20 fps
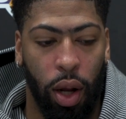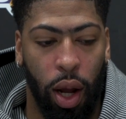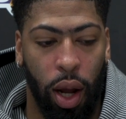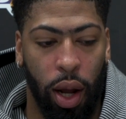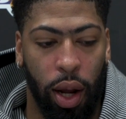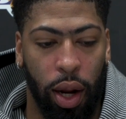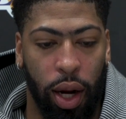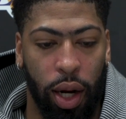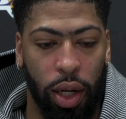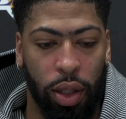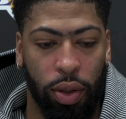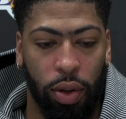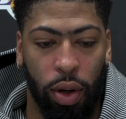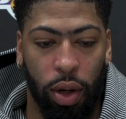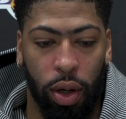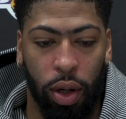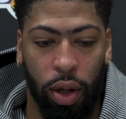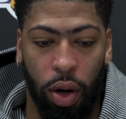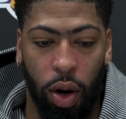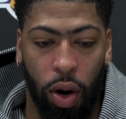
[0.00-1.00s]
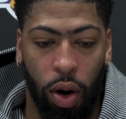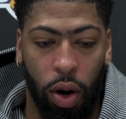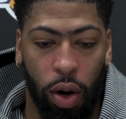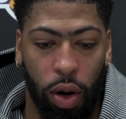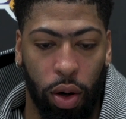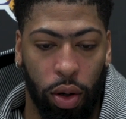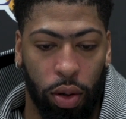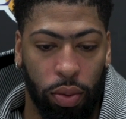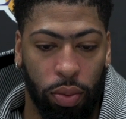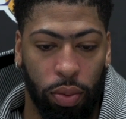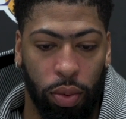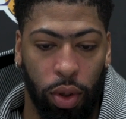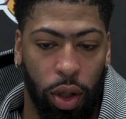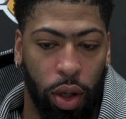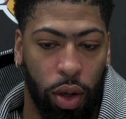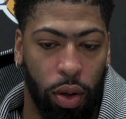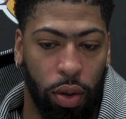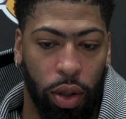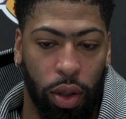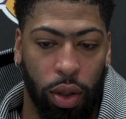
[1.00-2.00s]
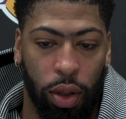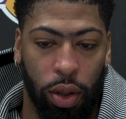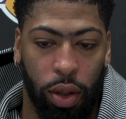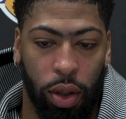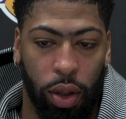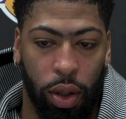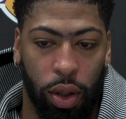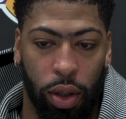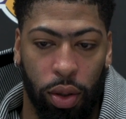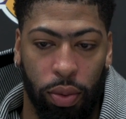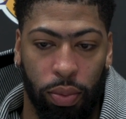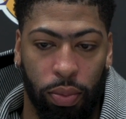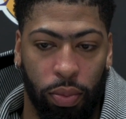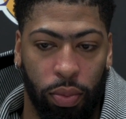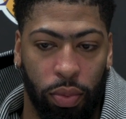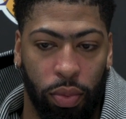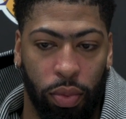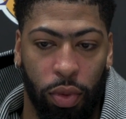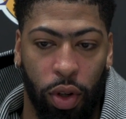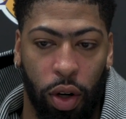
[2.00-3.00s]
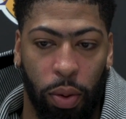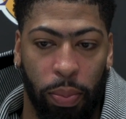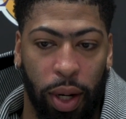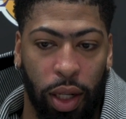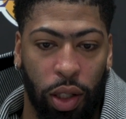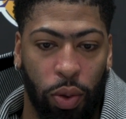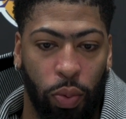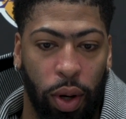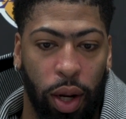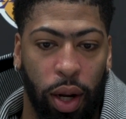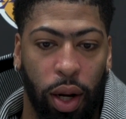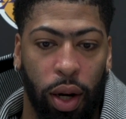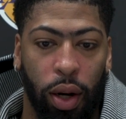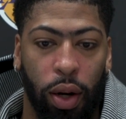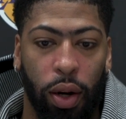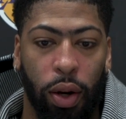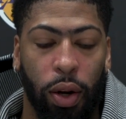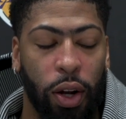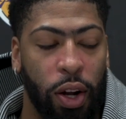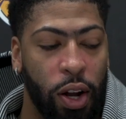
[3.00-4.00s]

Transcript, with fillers: and he's going to guard, you know, the the you know, best wing,